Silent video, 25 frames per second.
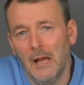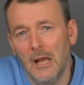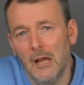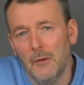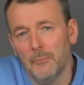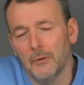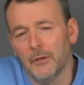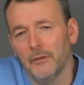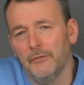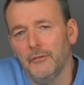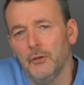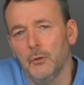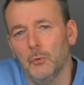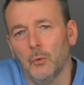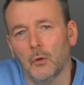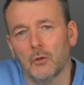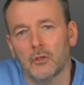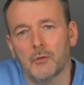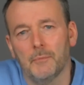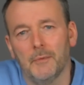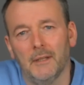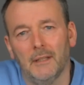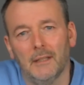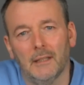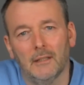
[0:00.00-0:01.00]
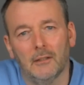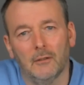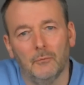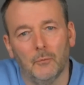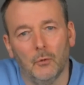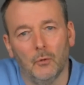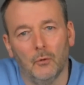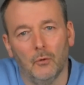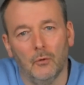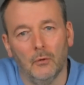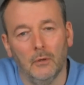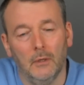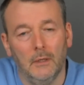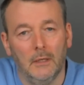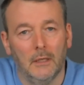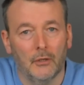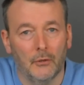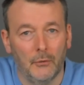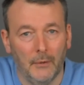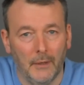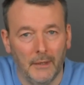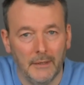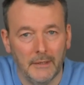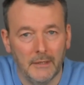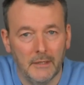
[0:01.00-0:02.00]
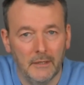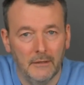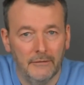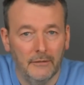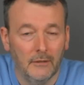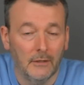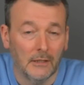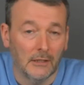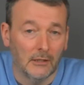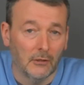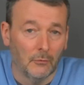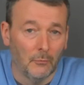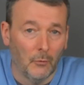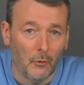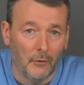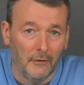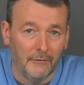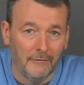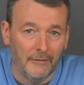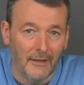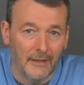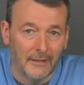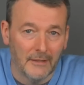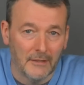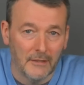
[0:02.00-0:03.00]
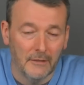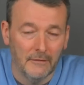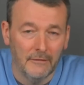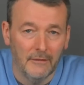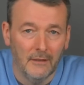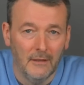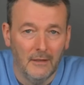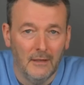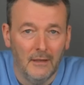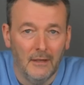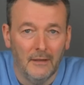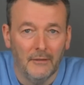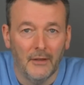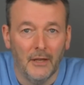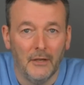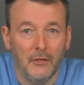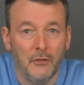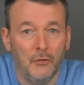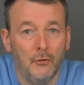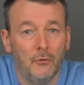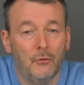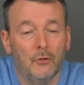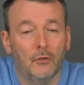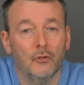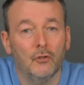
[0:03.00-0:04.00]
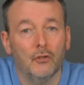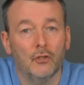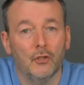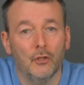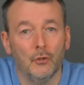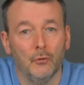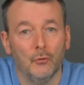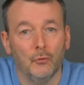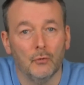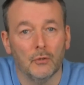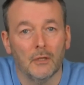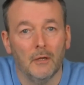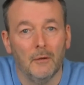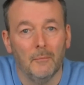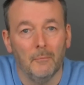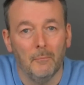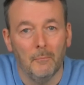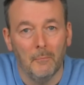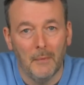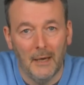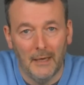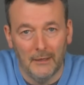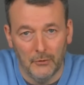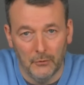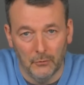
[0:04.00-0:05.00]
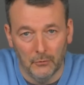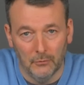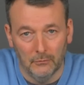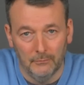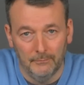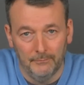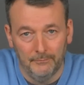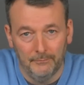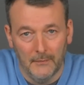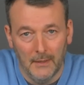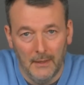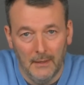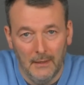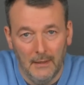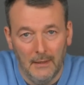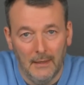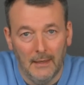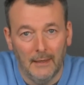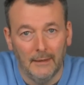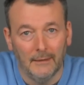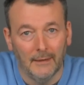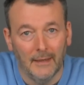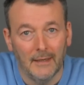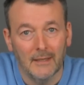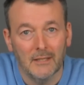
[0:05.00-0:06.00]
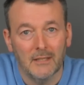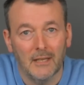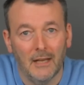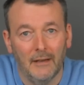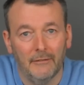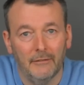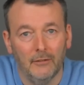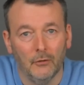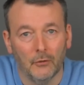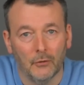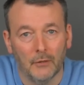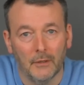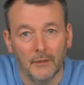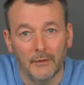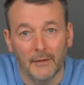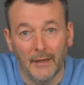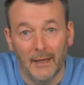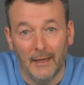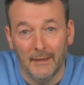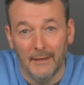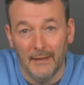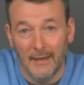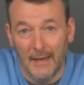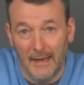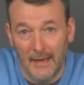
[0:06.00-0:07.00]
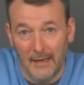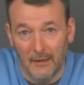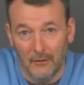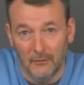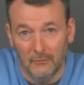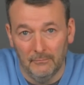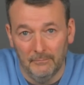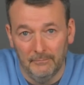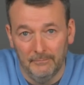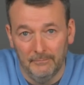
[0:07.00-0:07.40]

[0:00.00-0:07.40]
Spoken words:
But if you want to be a little more creative, a little more inventive, then you can choose manual. And let's have a look at that now.